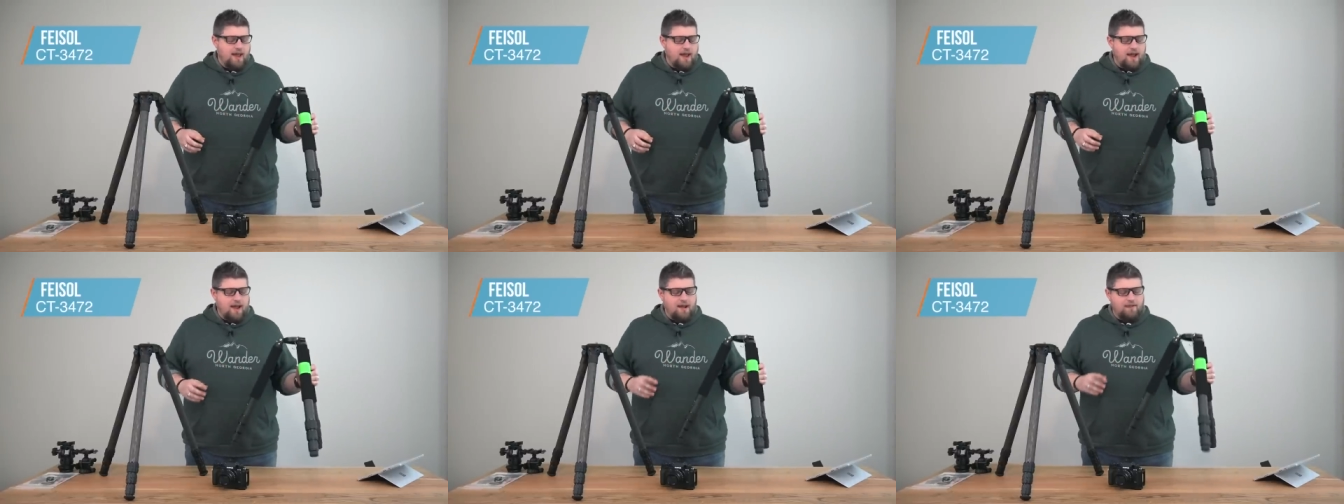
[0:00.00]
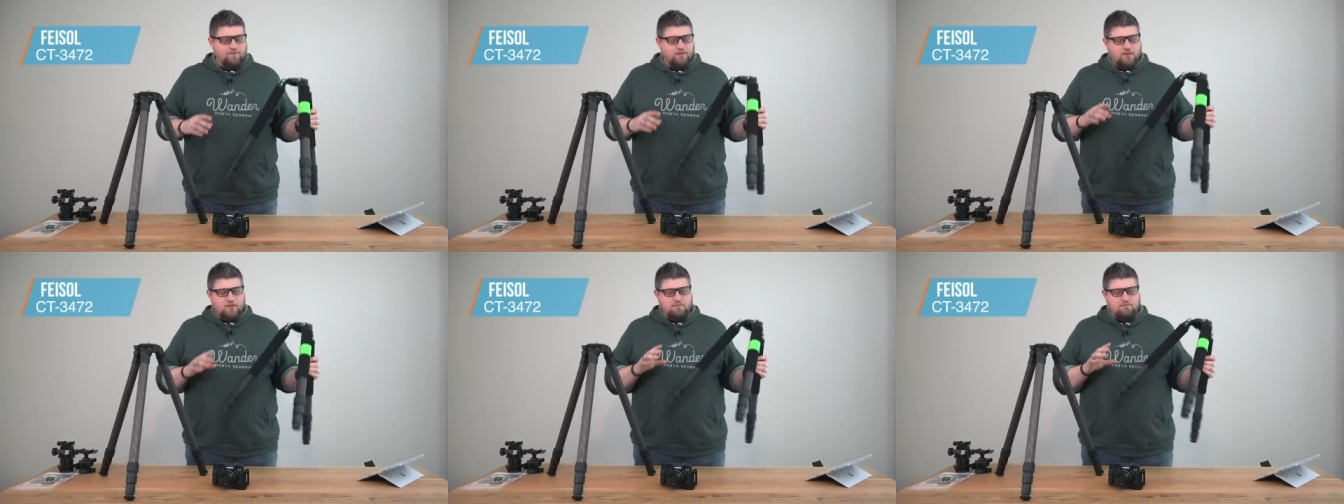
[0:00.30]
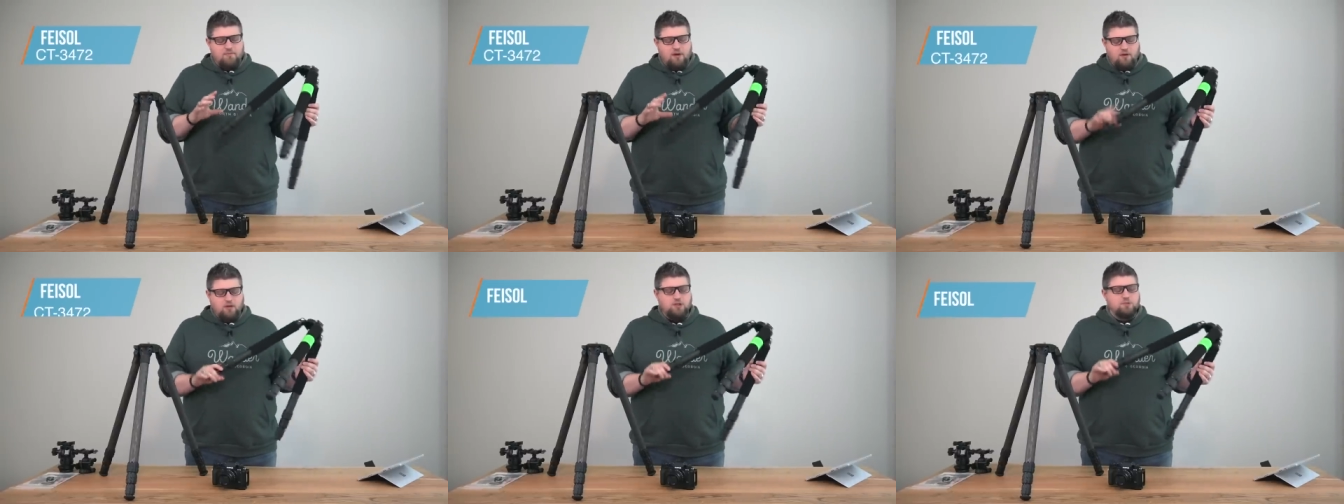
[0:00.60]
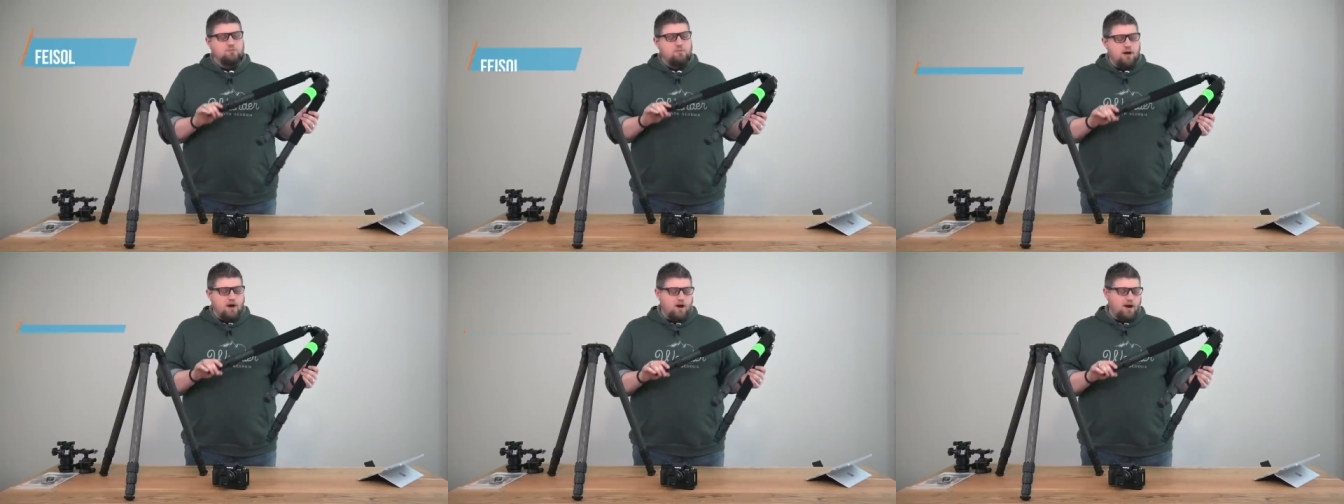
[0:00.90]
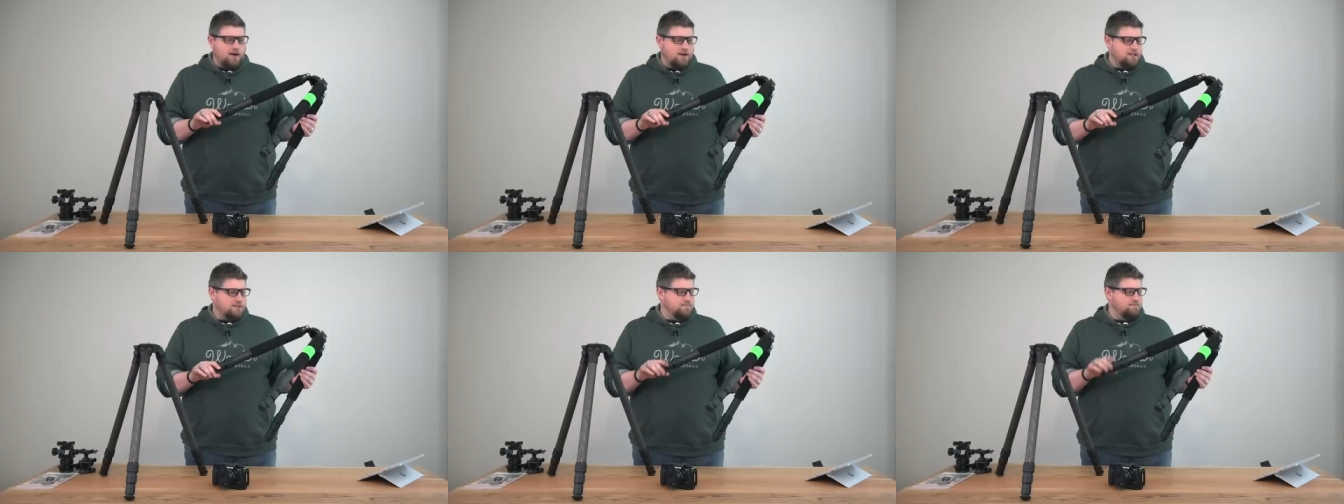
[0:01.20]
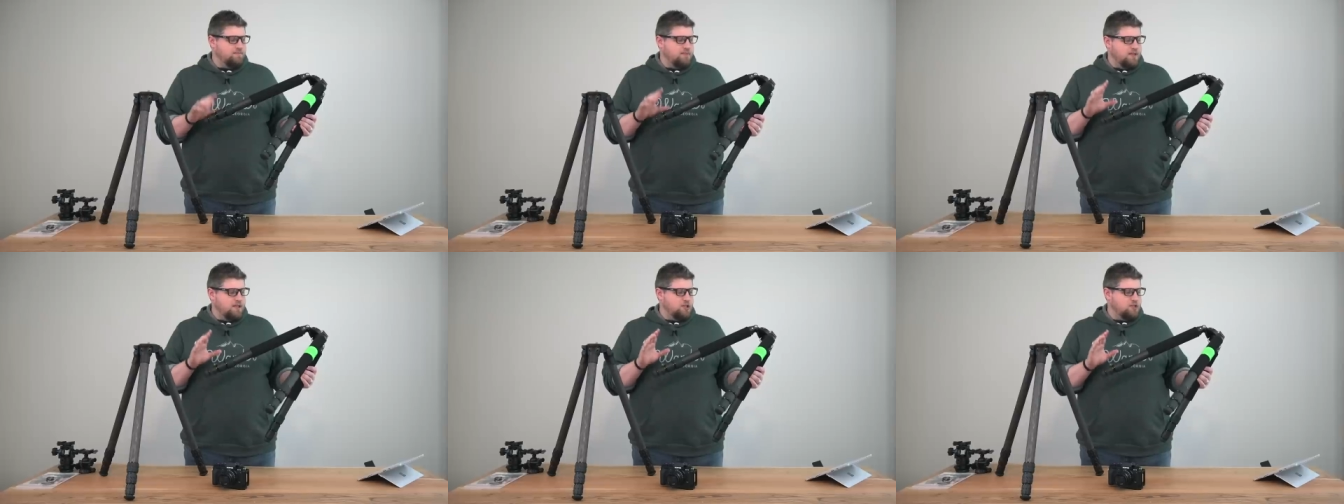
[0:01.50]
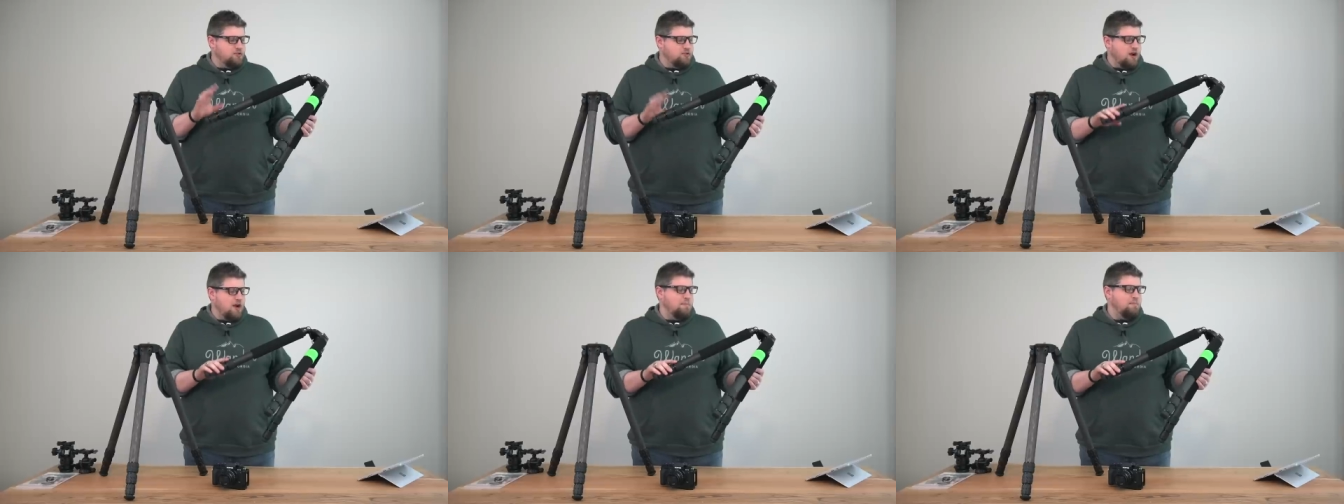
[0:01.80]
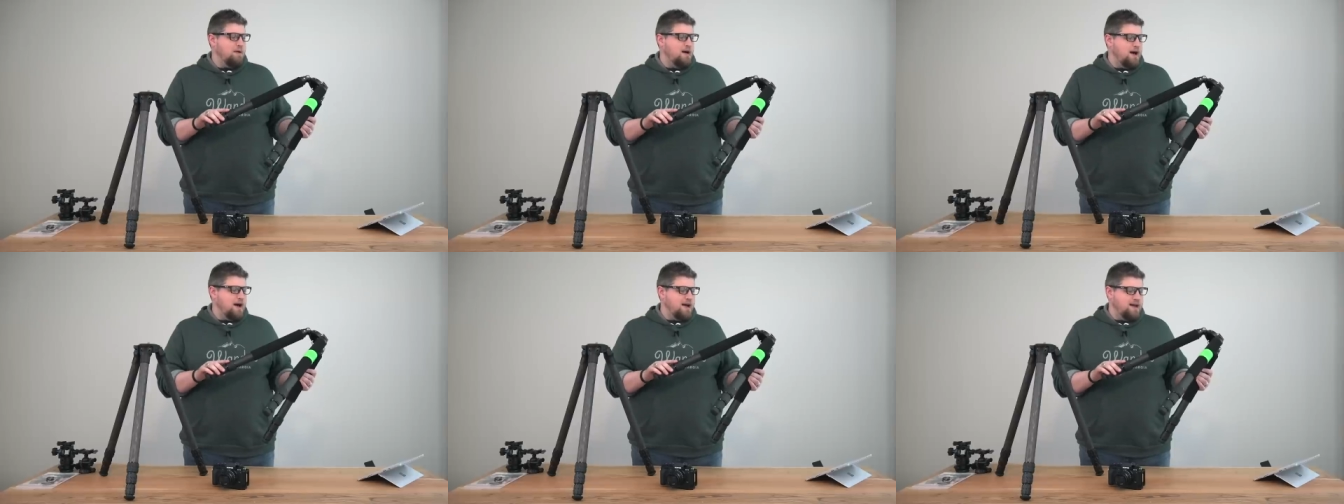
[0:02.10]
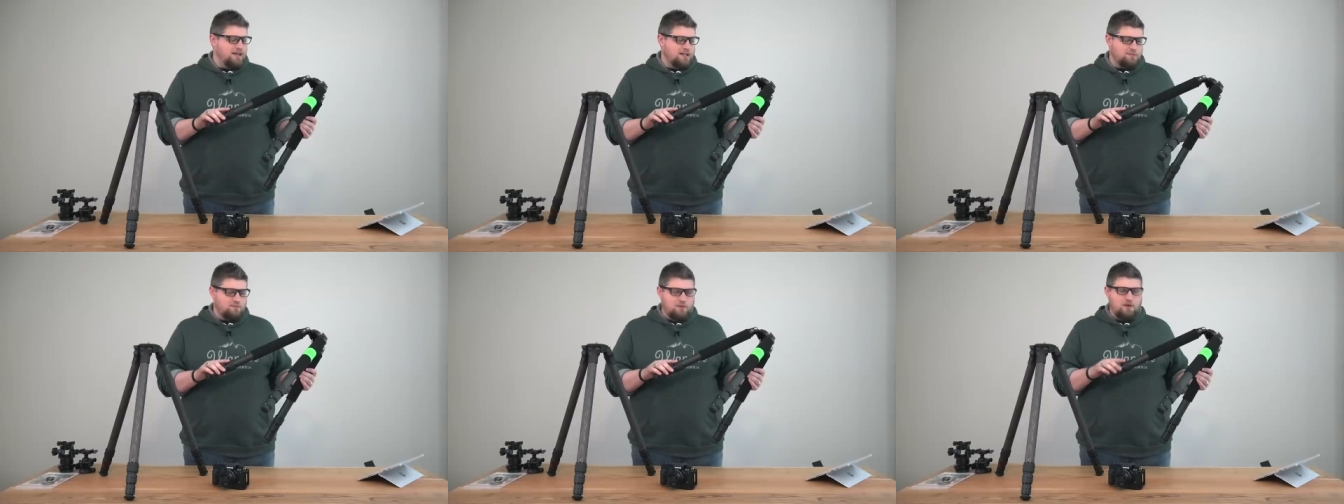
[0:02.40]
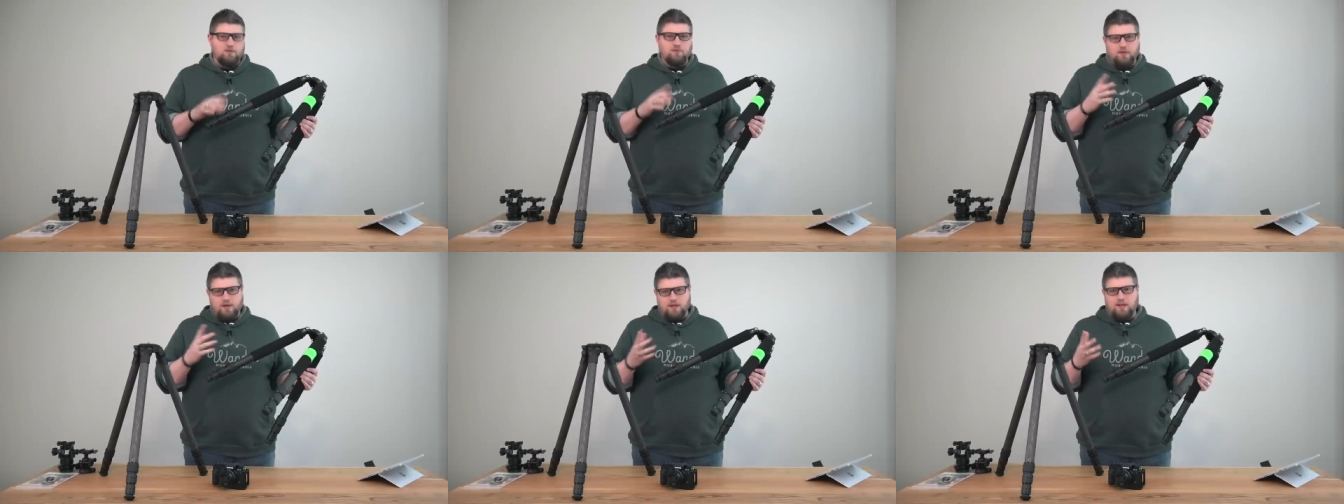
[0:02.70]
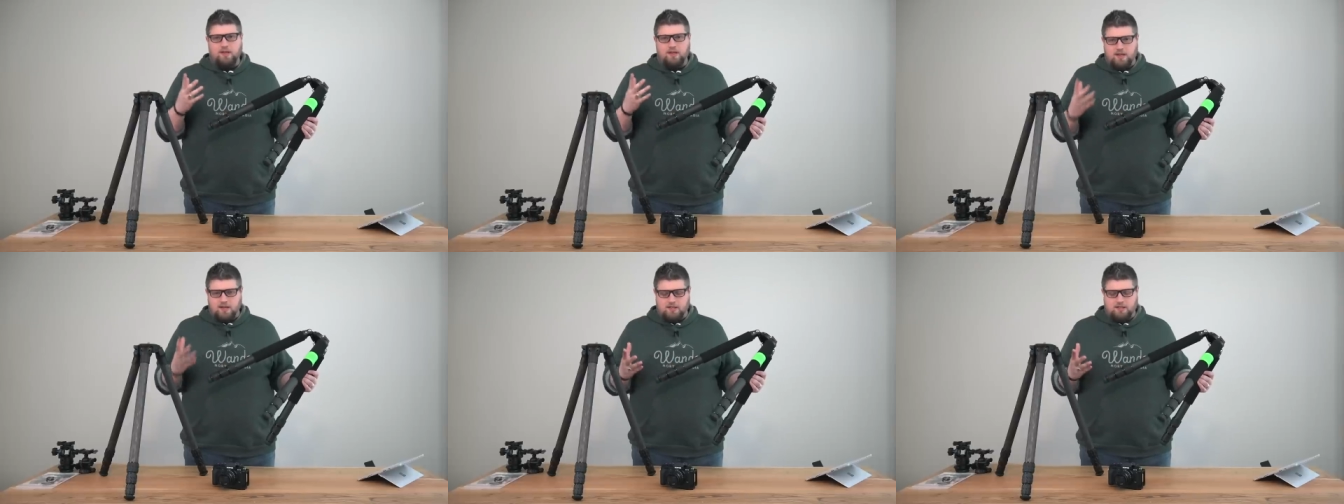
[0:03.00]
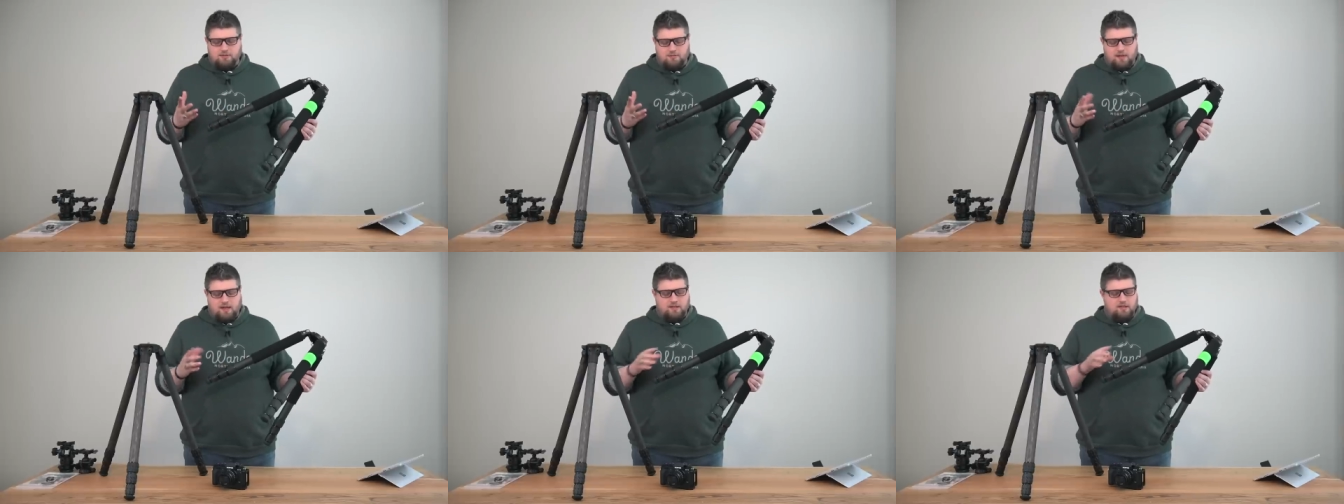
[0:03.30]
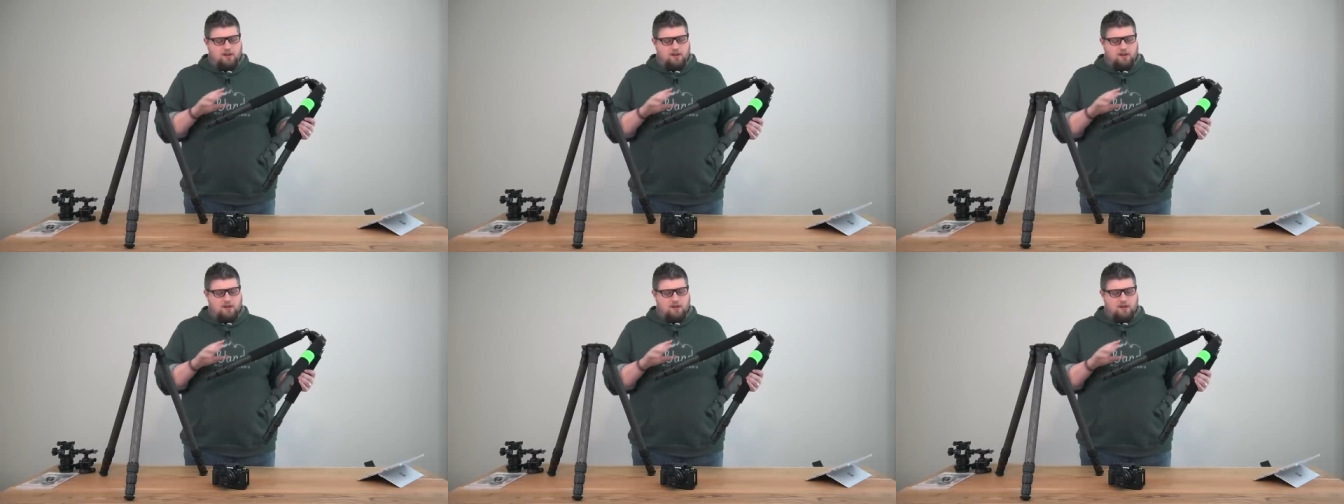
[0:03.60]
And for the most part, this tripod has been really good to me.